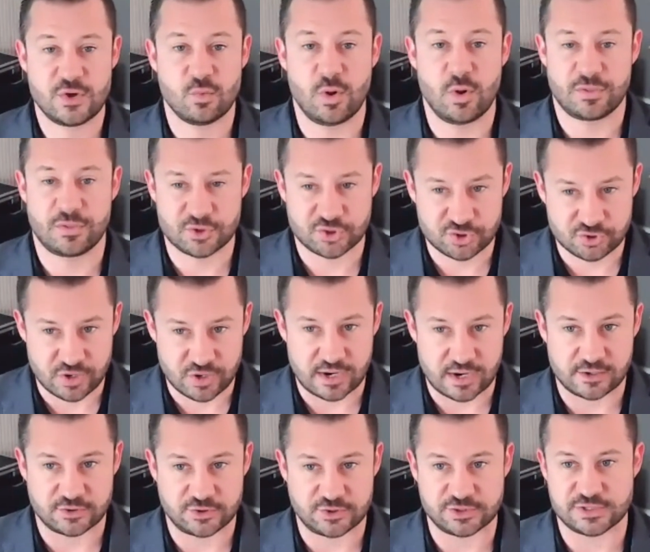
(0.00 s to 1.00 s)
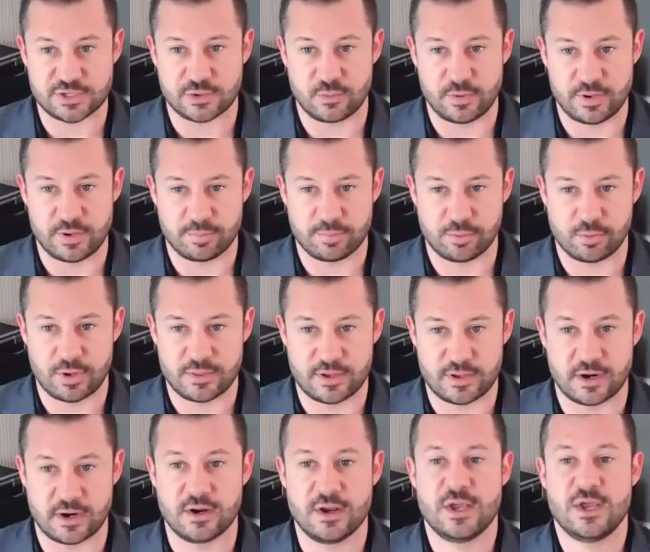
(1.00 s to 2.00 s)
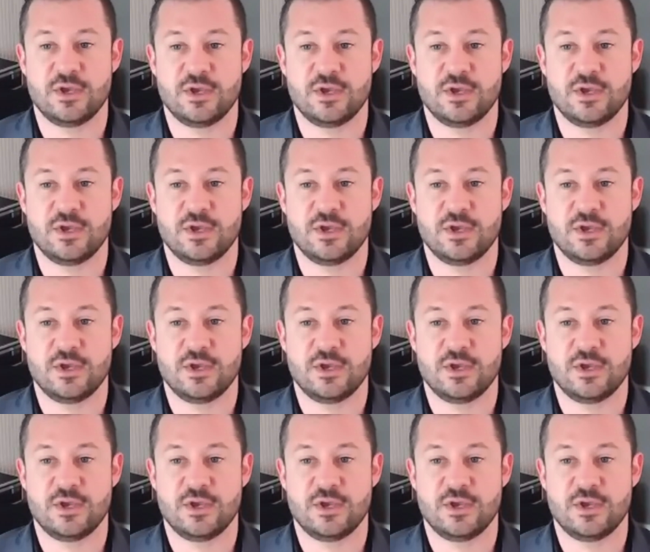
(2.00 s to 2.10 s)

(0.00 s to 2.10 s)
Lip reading: with the strategies that we employ there.